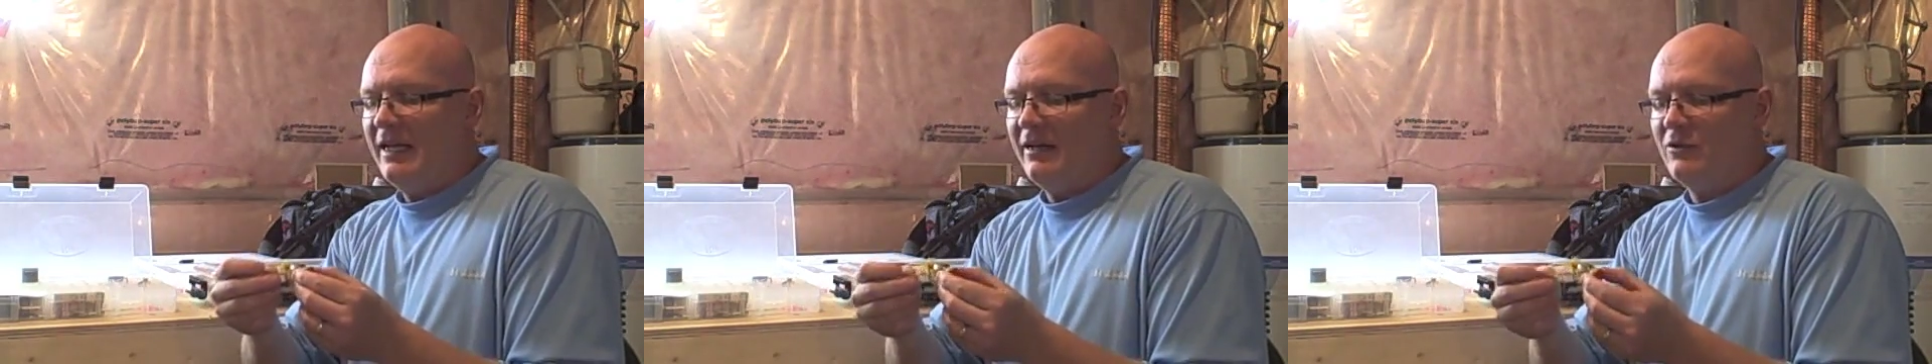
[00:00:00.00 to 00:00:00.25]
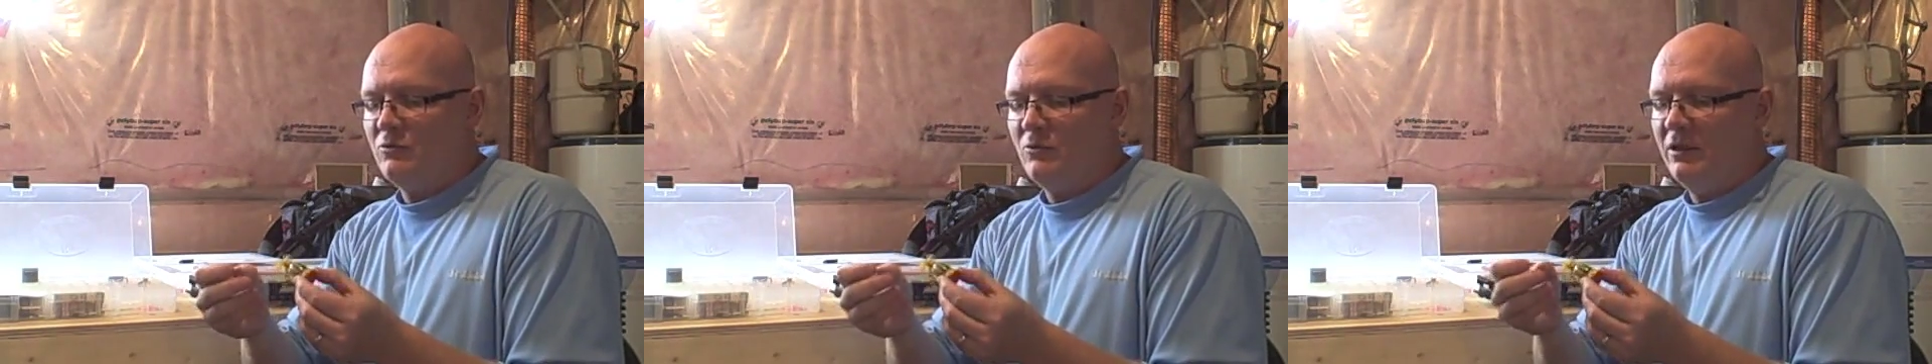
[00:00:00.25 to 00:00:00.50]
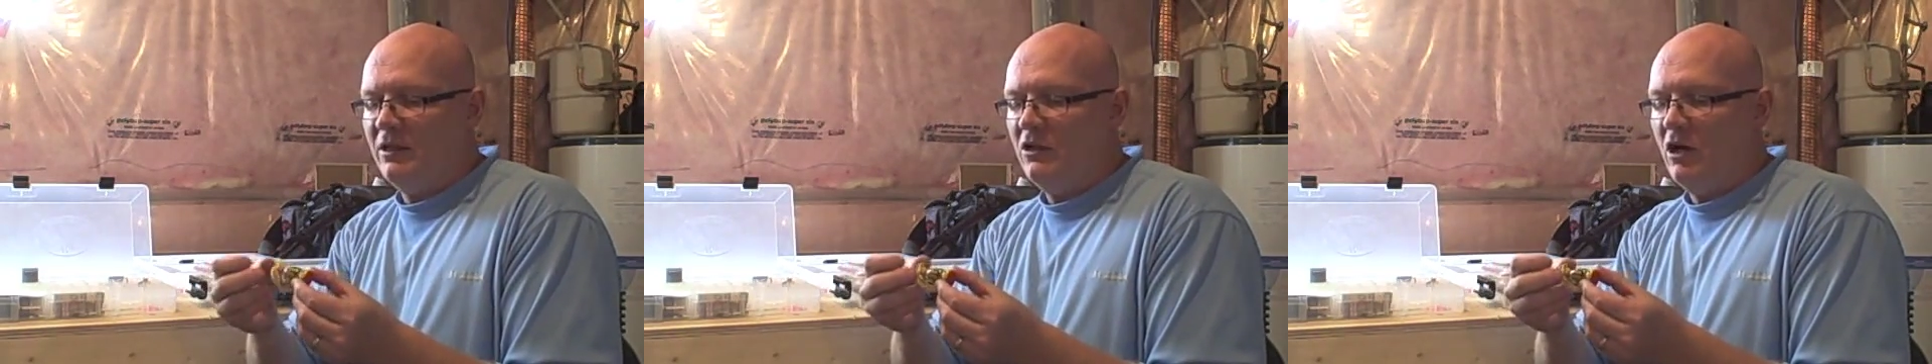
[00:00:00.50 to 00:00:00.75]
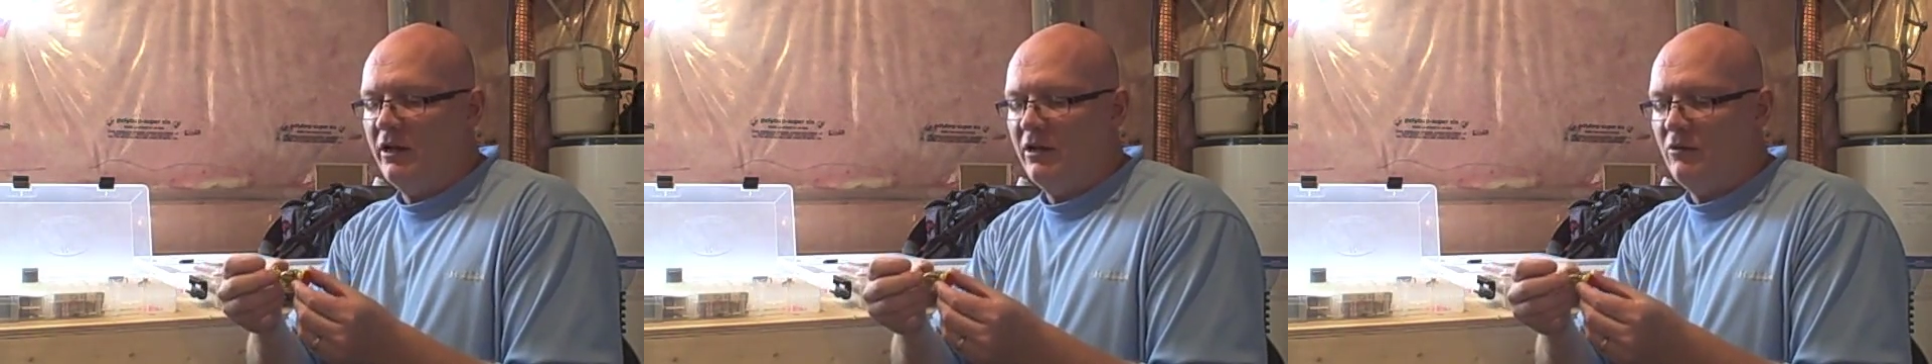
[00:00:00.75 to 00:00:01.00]
and it's really
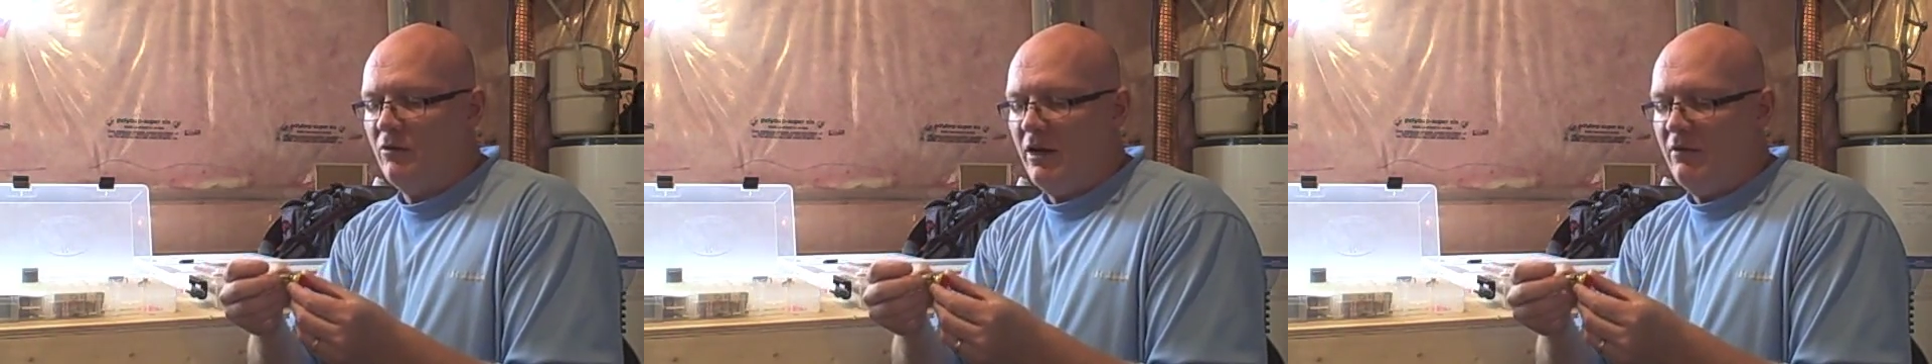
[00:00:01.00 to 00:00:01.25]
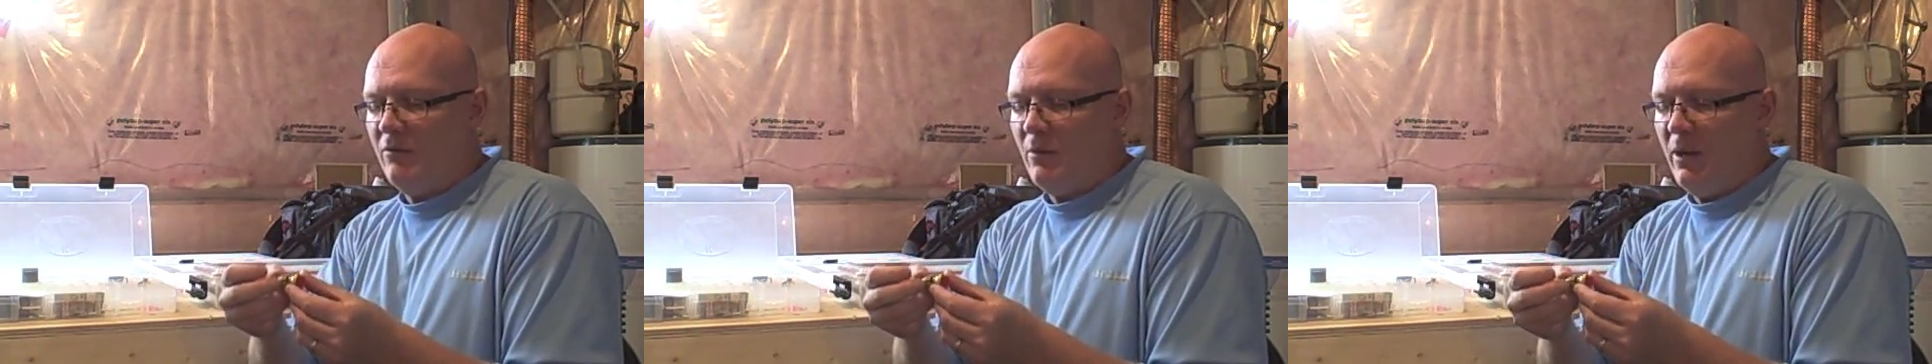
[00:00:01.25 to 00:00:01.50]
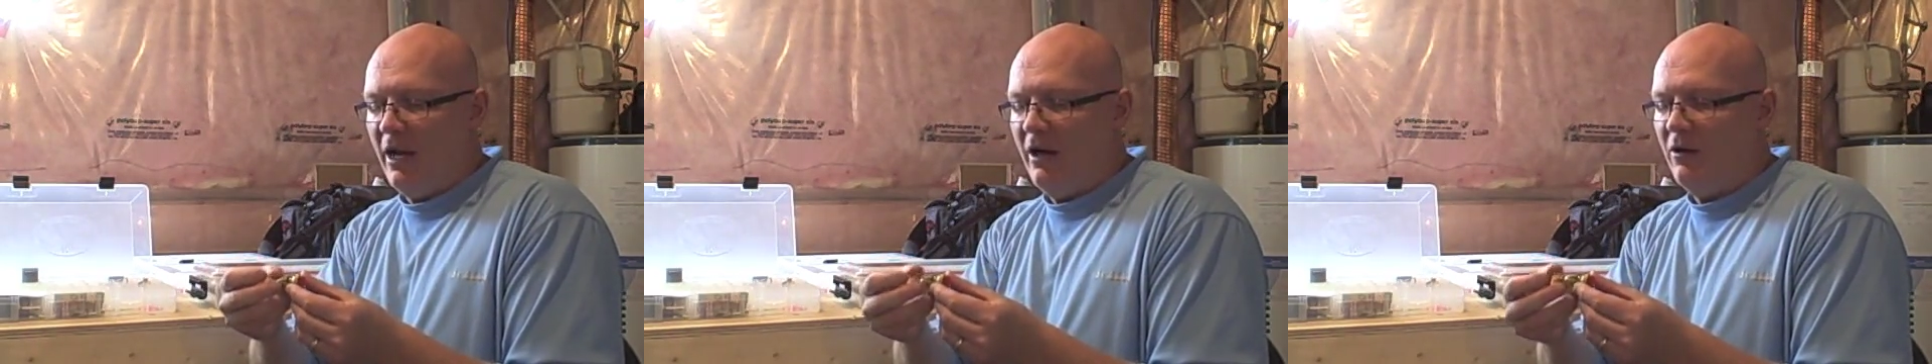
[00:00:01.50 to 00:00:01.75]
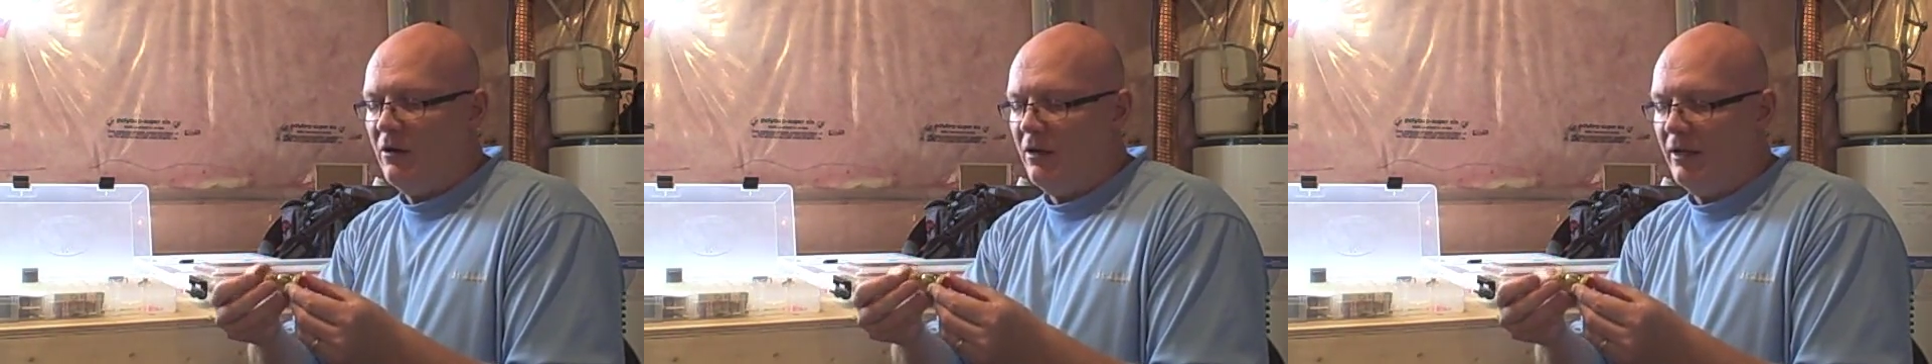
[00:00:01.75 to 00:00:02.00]
not in great
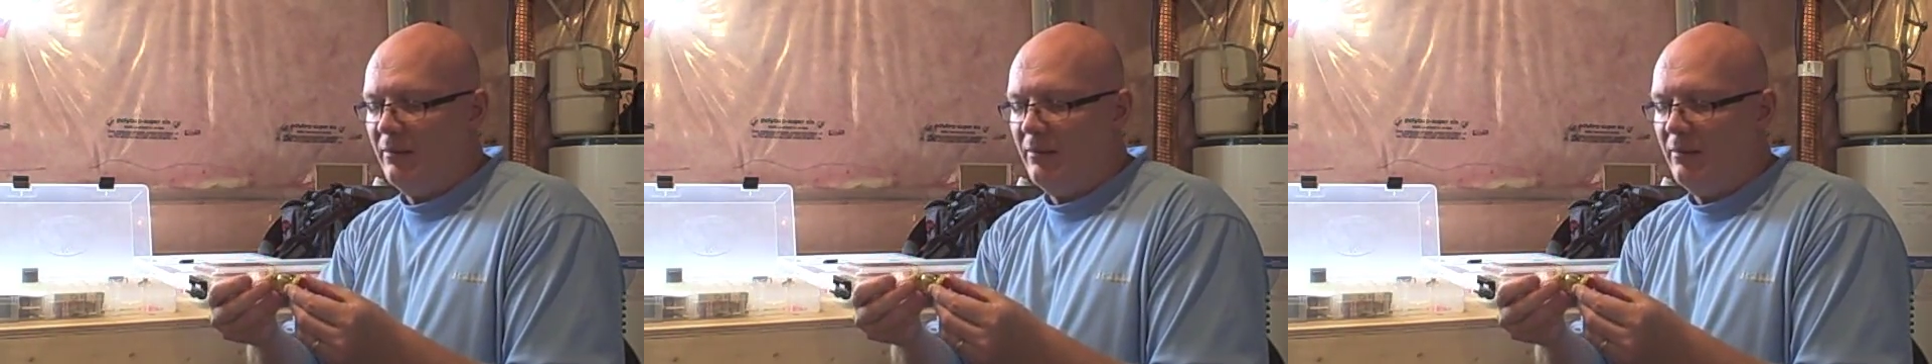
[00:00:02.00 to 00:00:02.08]
repair.